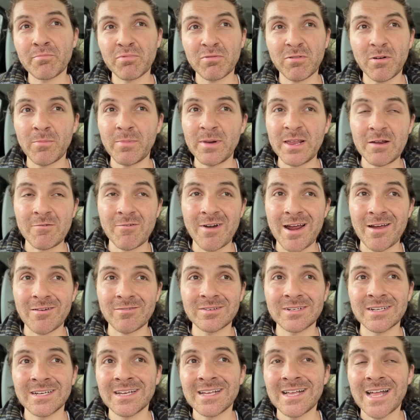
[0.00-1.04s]
probably
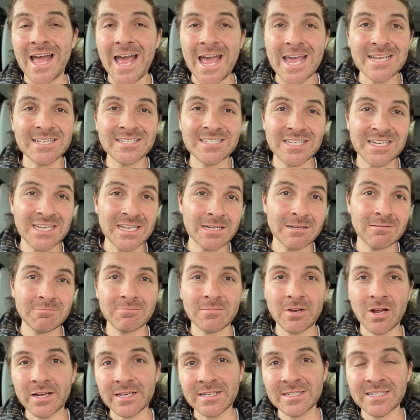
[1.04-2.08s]
around 18,
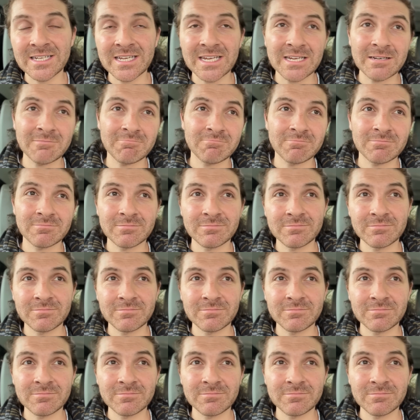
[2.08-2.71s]
19,